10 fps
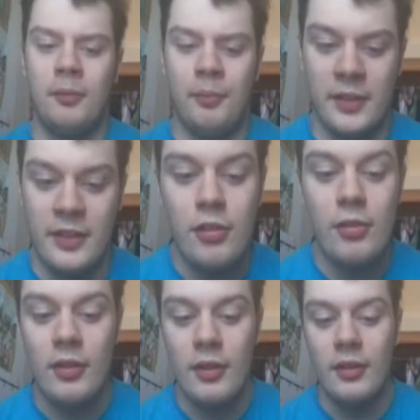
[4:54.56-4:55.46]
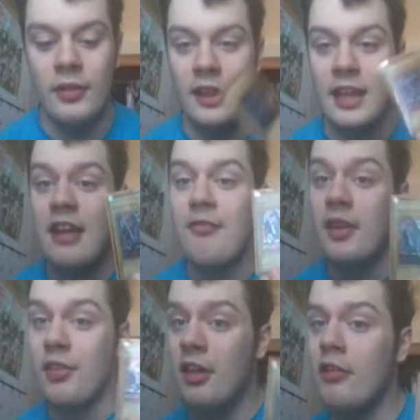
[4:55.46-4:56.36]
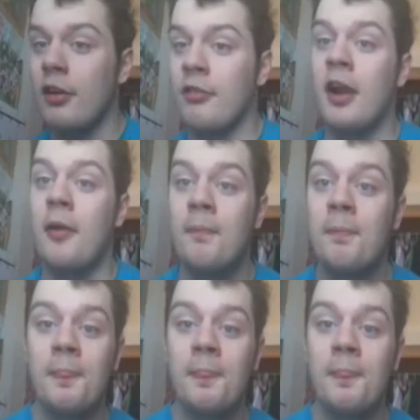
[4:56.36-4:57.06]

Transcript: but this, he gave me a secret rare,